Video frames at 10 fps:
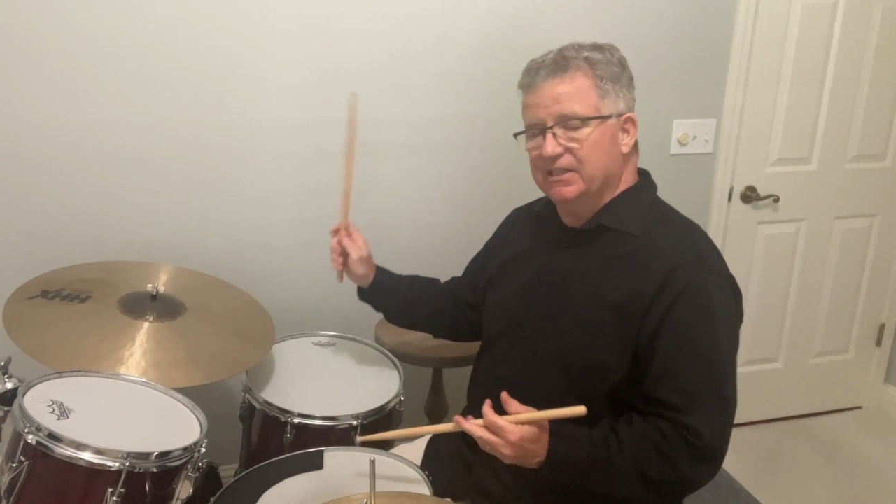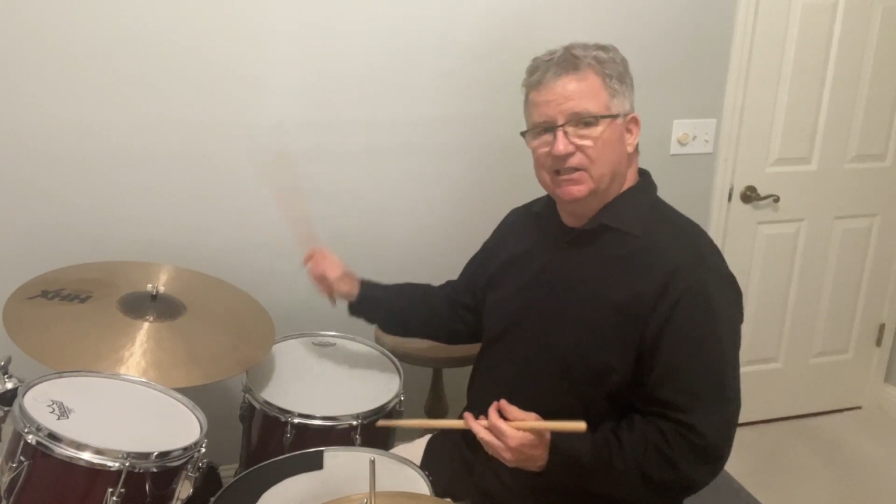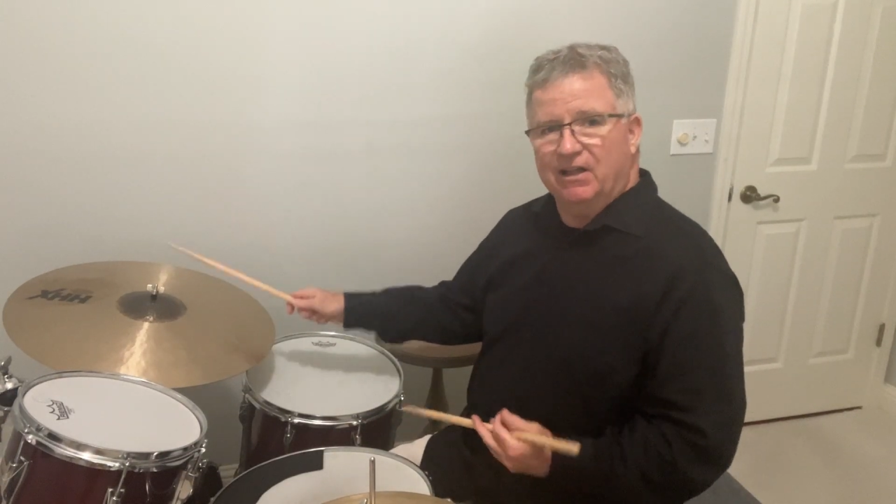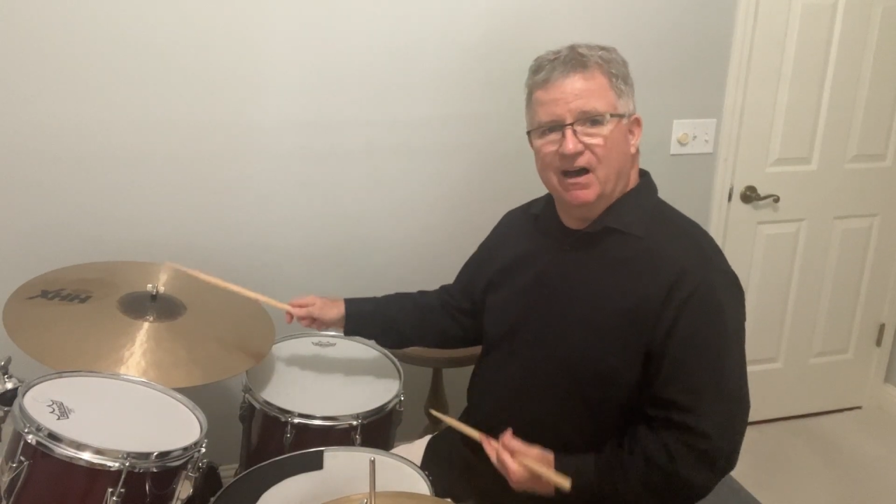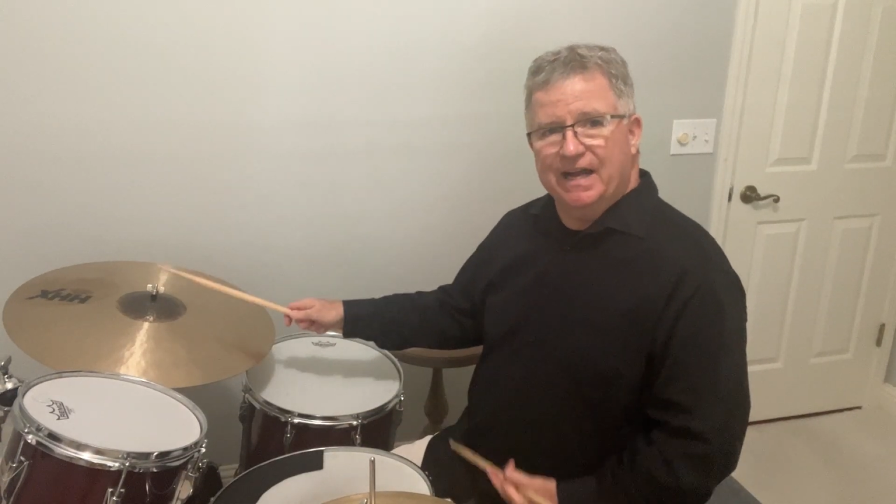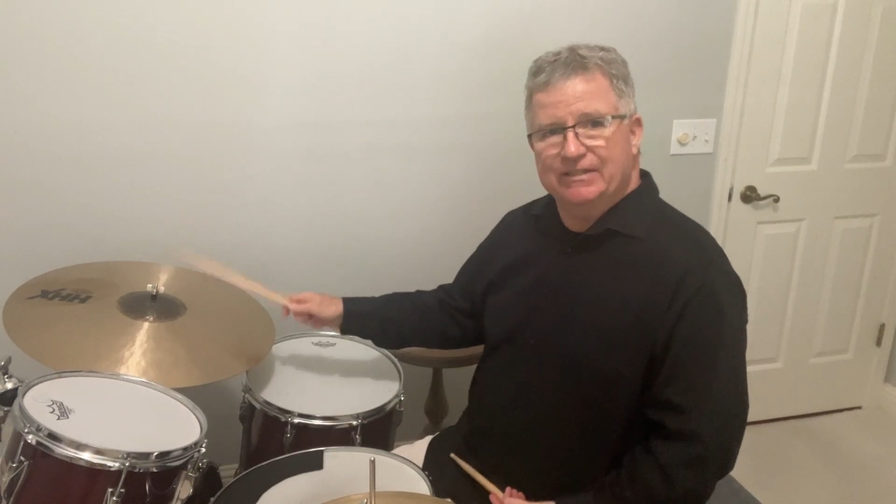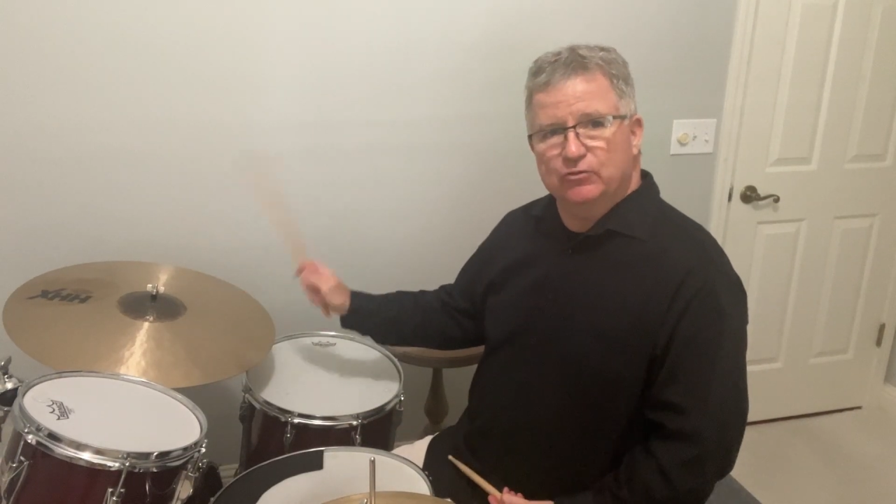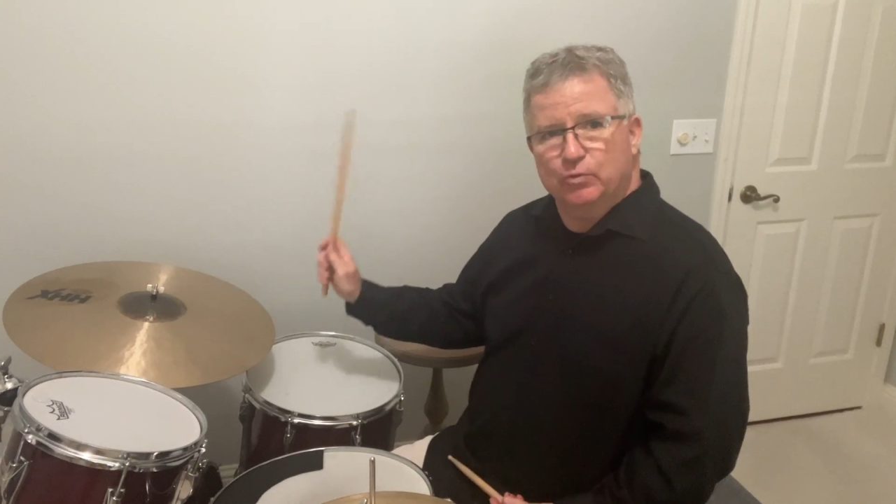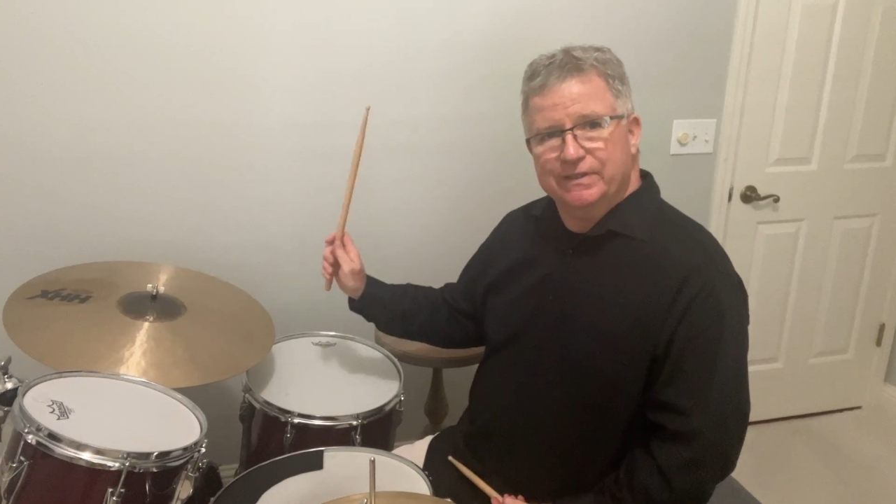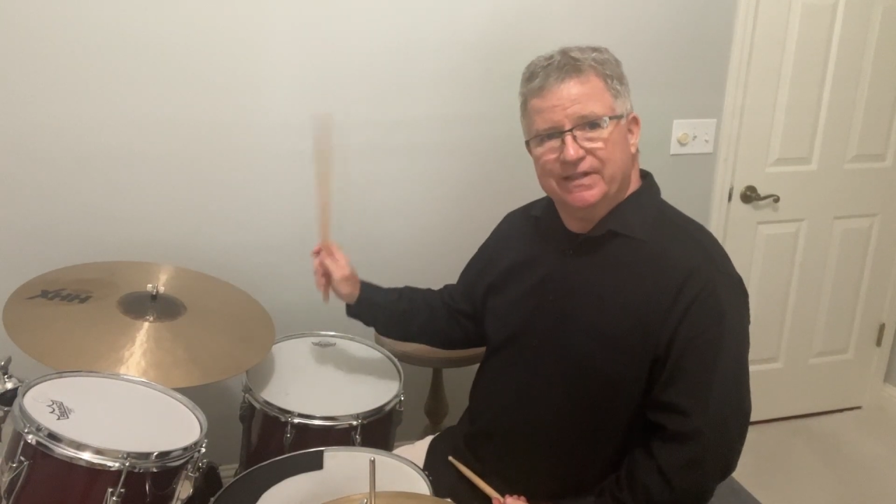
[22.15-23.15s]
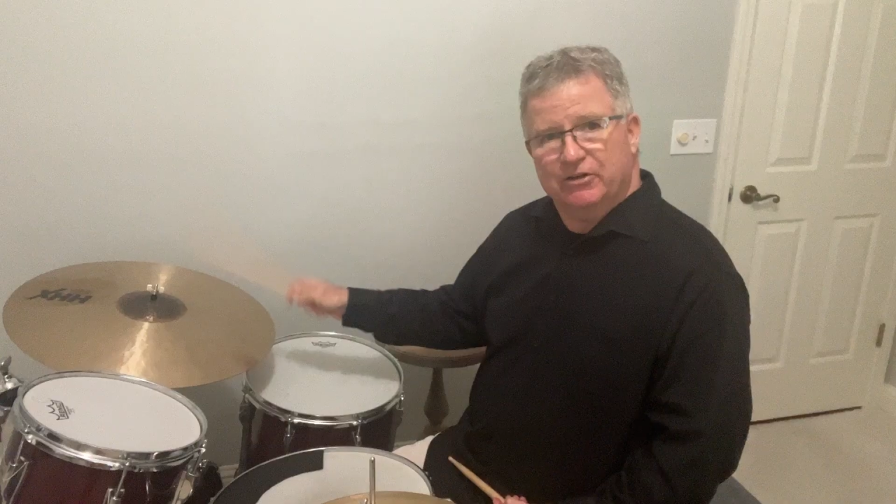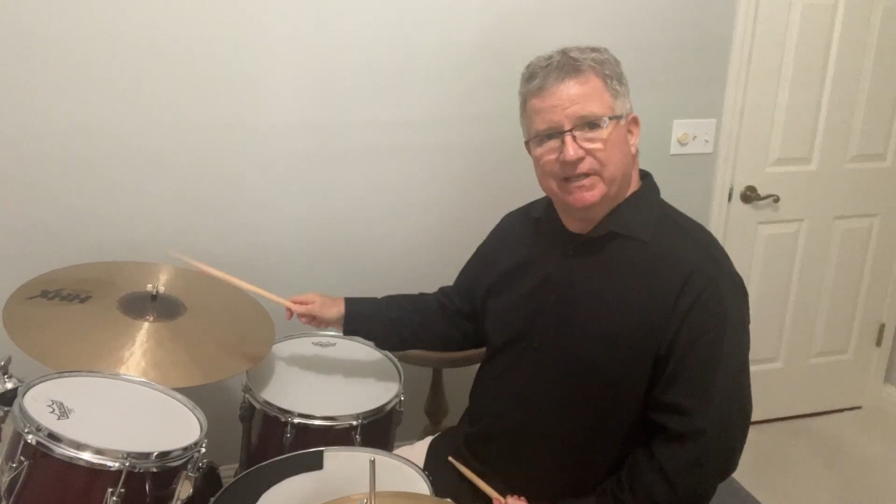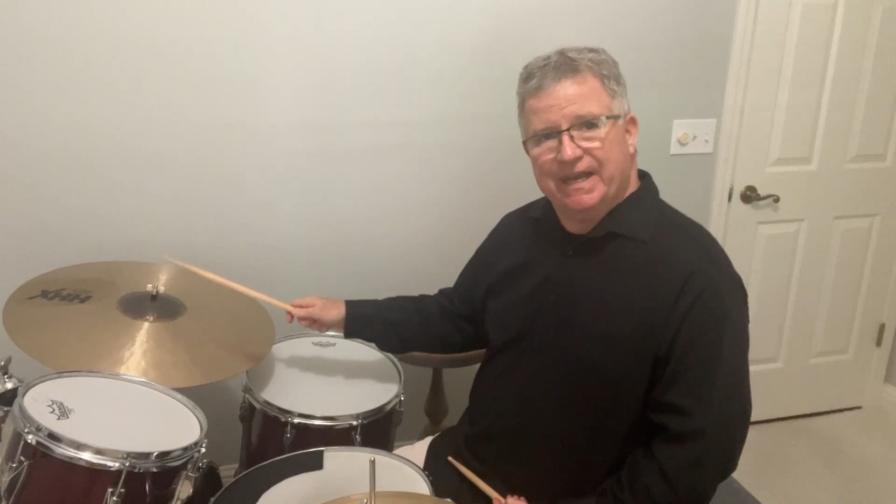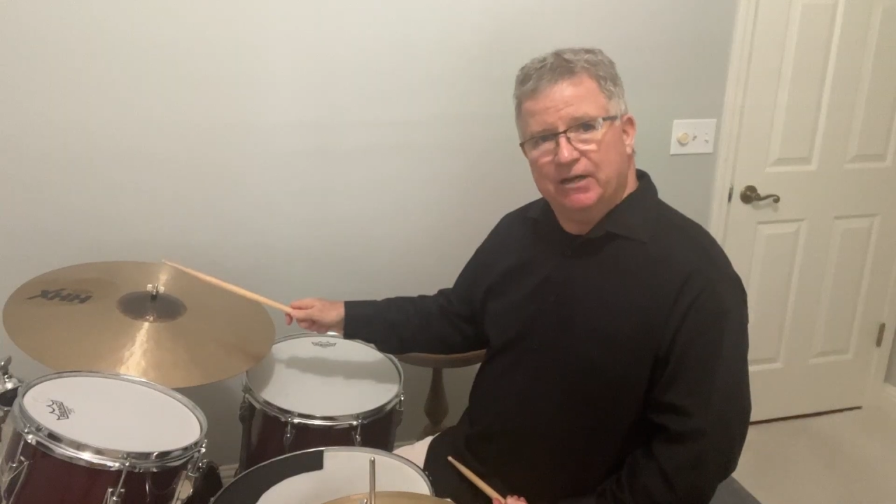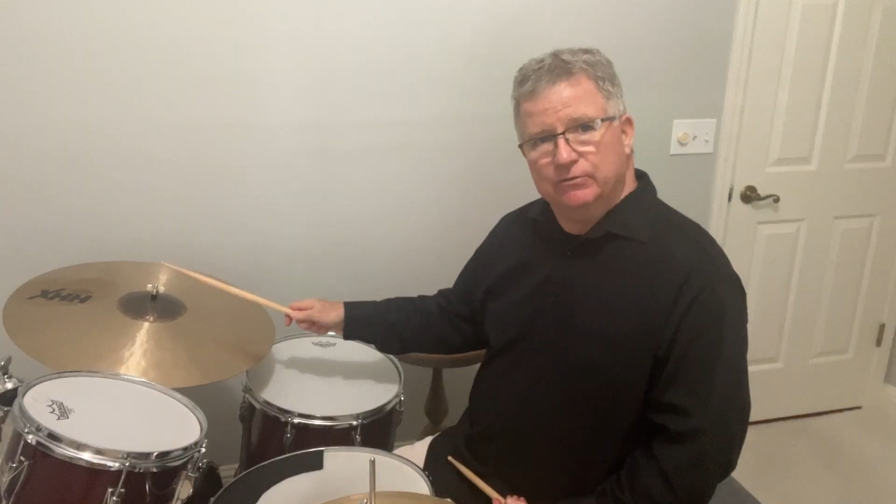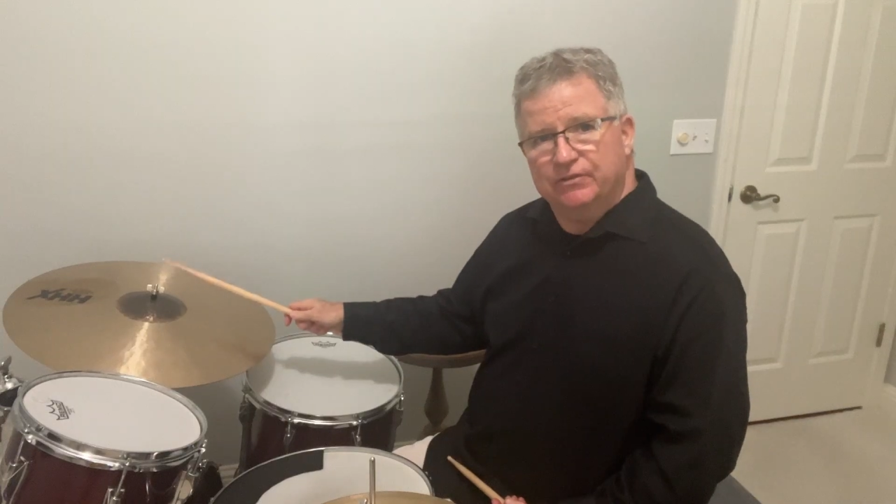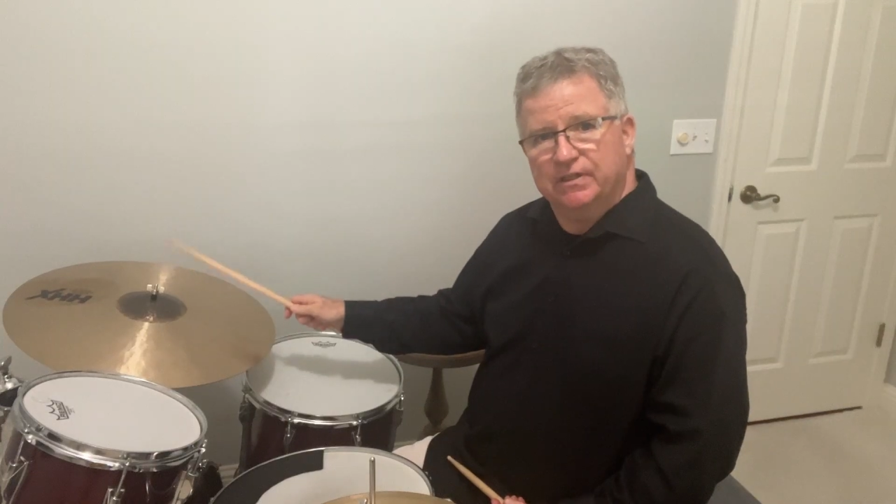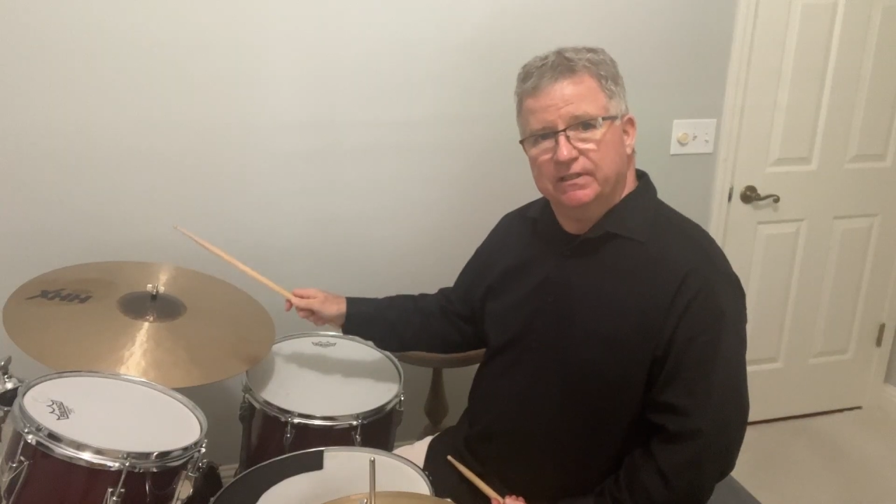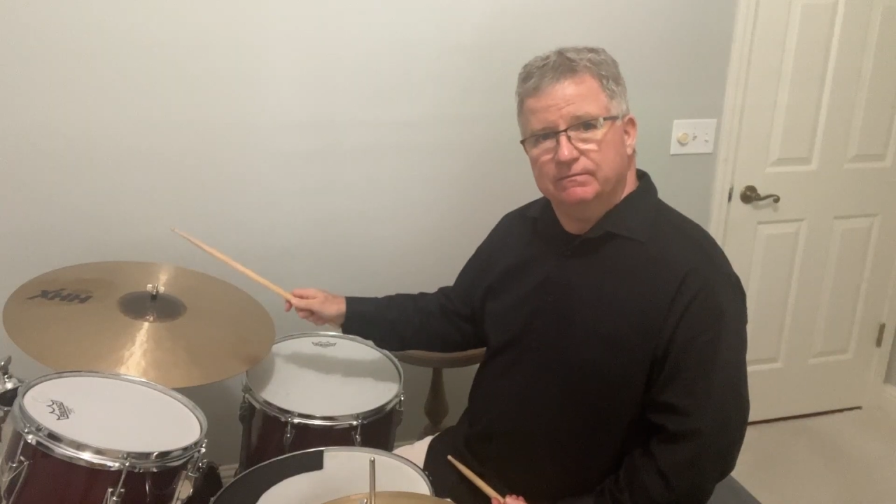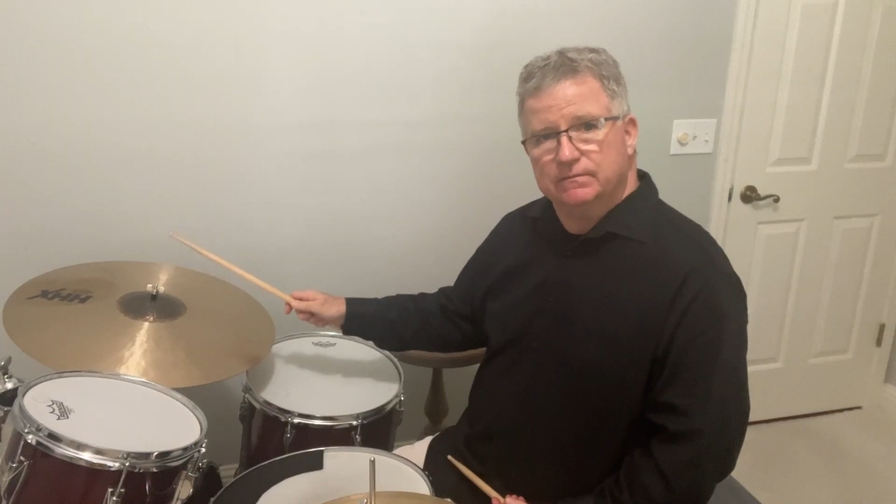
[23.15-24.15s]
aligns with our counting.